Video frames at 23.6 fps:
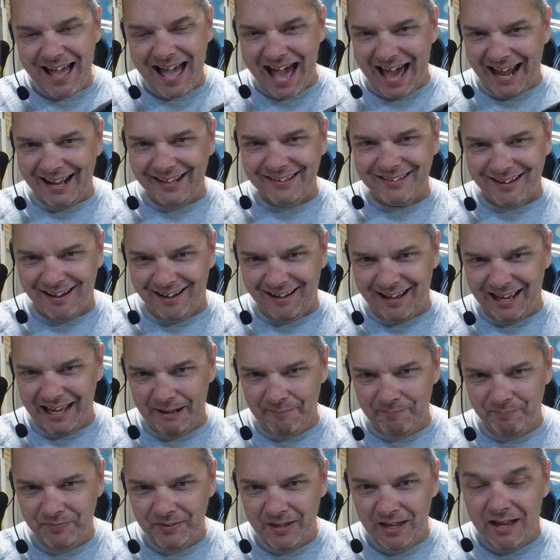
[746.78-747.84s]
at a
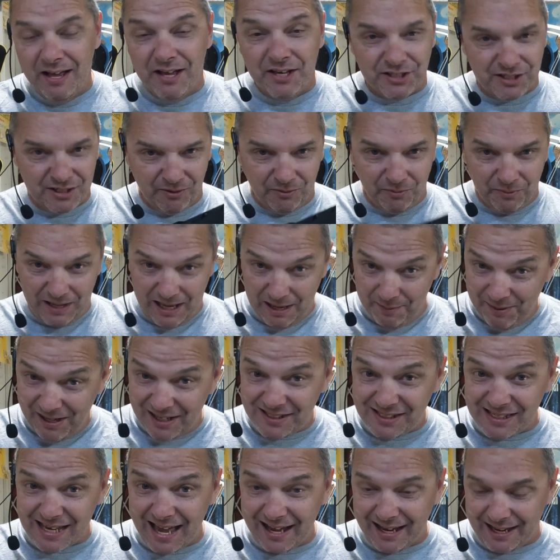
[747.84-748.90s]
time? So give me a
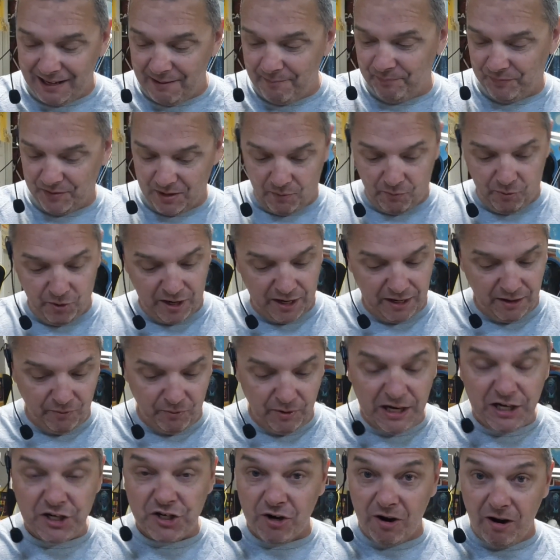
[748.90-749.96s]
second. We're going to
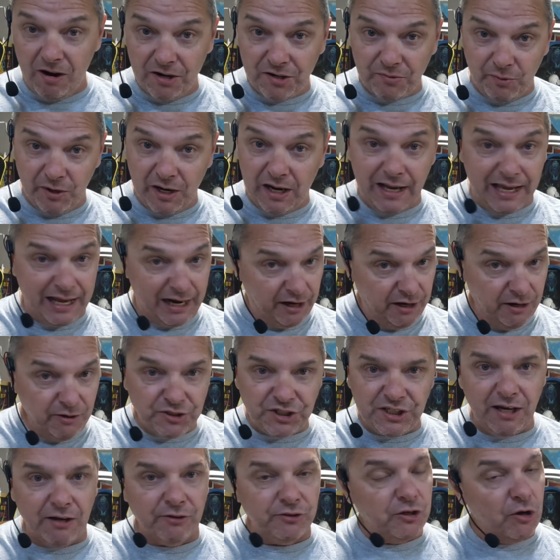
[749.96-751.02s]
recharge. We're going to get a new
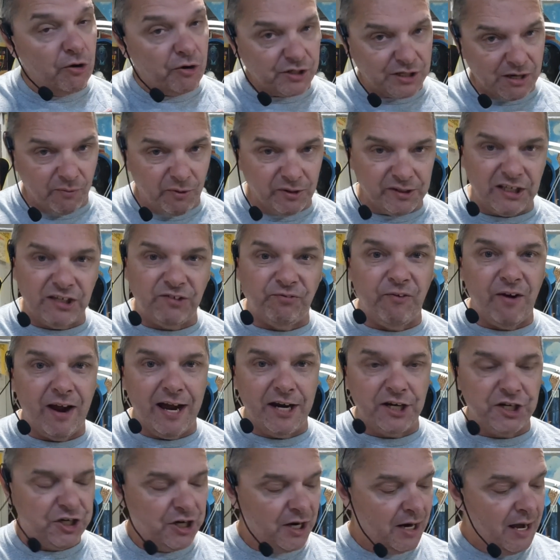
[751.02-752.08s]
CO2 because I want this
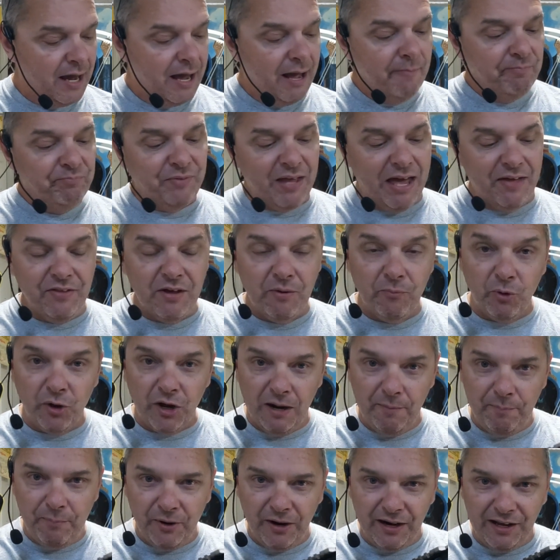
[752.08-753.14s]
fresh. And then we're
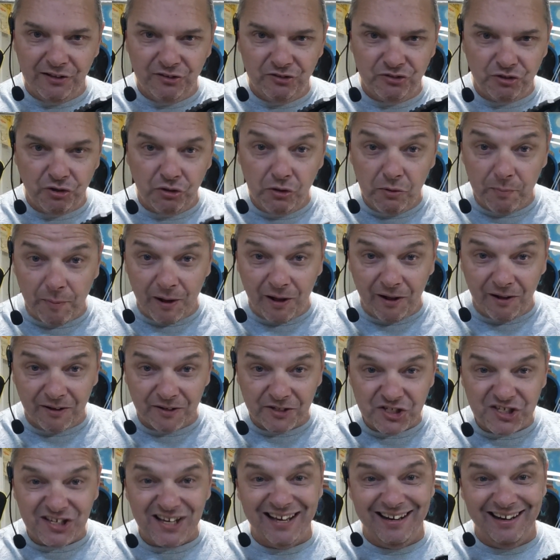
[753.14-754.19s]
going to put in 2
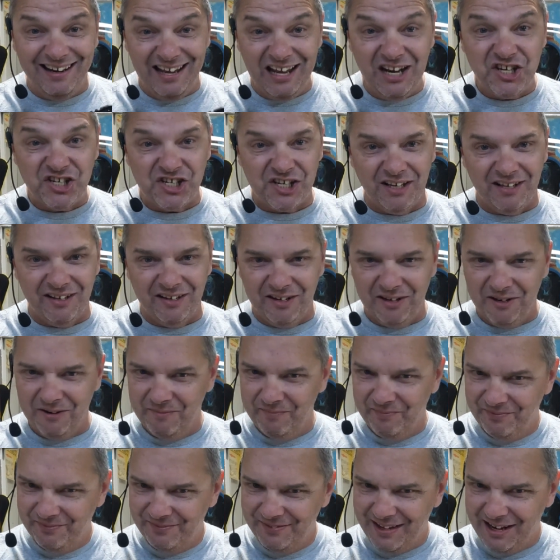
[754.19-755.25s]
balls in each cylinder.
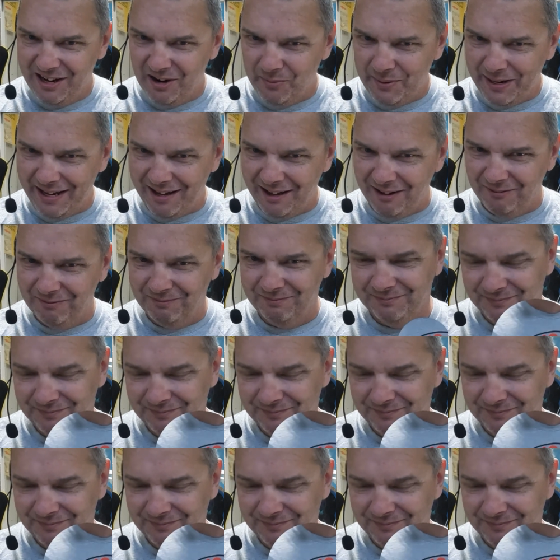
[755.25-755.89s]
Here we go.